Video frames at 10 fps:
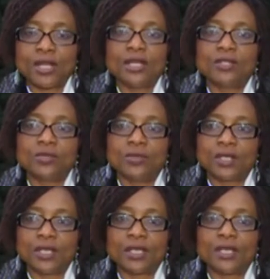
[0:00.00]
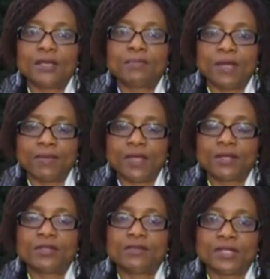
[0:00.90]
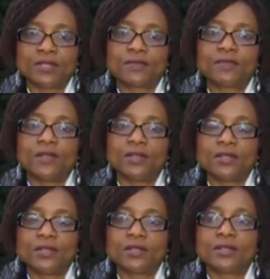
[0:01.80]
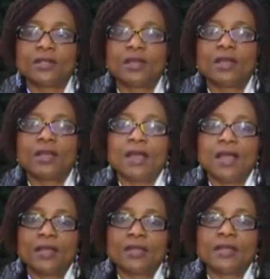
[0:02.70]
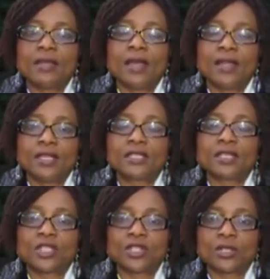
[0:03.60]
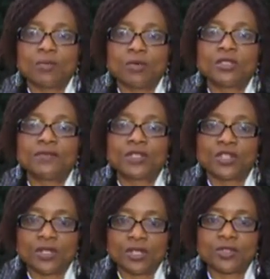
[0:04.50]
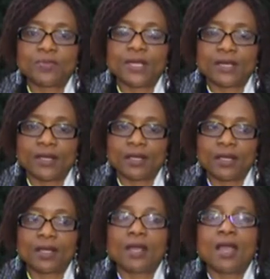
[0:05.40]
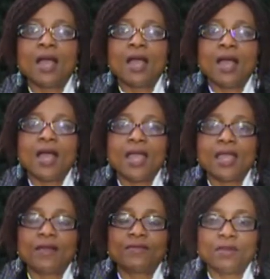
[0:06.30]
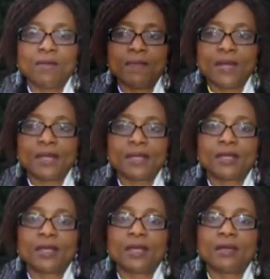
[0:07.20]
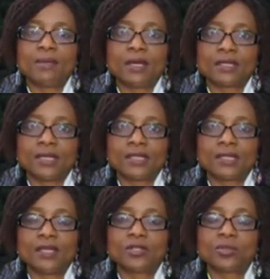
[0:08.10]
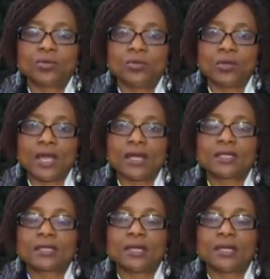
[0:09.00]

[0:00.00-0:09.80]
in UK, Birkbeck, University of London, and an international motivational speaker. I have come back, as I said, to look at